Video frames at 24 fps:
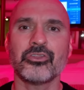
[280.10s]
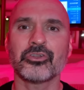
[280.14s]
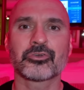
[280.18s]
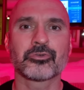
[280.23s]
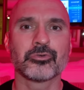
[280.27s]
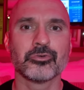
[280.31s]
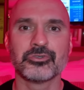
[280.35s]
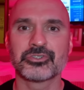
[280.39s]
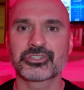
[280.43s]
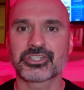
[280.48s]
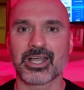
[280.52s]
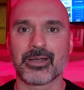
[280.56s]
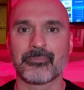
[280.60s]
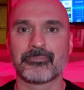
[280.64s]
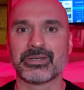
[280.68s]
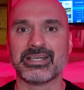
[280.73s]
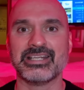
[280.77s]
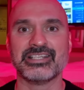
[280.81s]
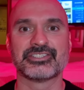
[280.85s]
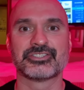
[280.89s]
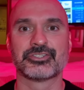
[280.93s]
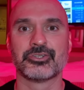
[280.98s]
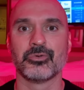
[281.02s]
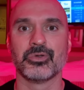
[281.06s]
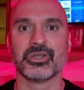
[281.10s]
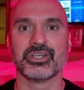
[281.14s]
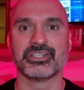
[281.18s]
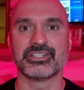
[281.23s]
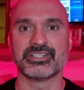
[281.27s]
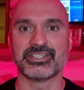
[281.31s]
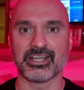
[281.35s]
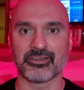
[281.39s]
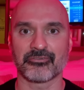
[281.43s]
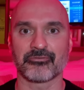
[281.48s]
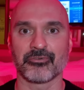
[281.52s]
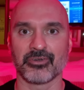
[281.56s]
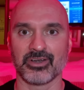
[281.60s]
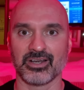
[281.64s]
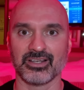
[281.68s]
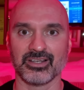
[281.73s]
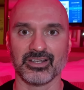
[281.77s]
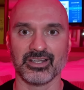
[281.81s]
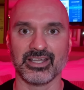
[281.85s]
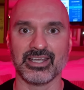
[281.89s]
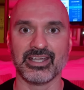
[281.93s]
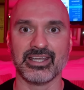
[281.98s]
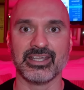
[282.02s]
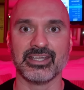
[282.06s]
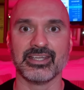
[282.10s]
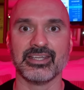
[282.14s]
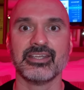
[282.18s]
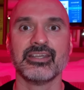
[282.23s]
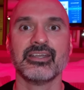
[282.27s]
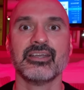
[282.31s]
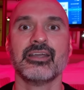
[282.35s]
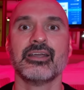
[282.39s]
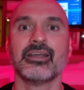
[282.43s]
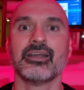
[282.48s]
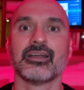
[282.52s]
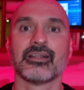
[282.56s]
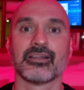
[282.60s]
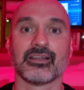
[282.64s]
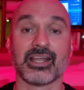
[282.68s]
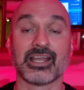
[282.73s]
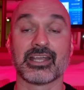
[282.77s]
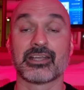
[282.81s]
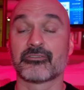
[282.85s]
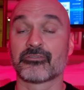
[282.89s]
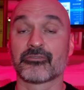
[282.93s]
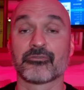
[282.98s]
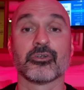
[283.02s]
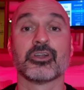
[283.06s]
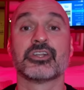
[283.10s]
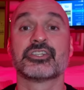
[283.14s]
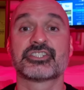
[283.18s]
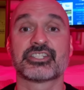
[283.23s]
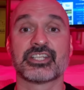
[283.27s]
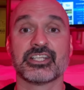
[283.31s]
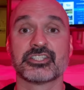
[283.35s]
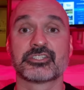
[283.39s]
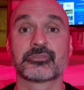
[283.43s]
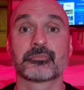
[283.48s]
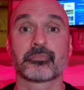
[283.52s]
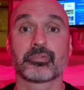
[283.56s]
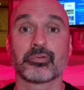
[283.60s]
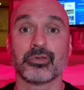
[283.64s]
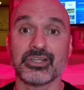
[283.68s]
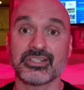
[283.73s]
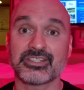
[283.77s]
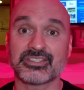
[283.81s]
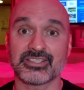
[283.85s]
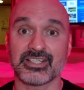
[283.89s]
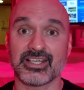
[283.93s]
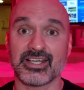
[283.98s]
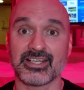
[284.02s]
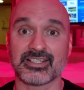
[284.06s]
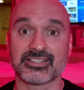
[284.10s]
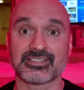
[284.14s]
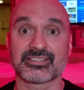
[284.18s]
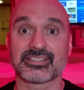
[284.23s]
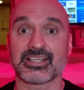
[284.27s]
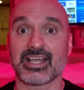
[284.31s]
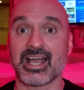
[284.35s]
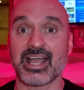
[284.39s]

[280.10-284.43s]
cruise companies do it differently. Like, for instance, Princess, I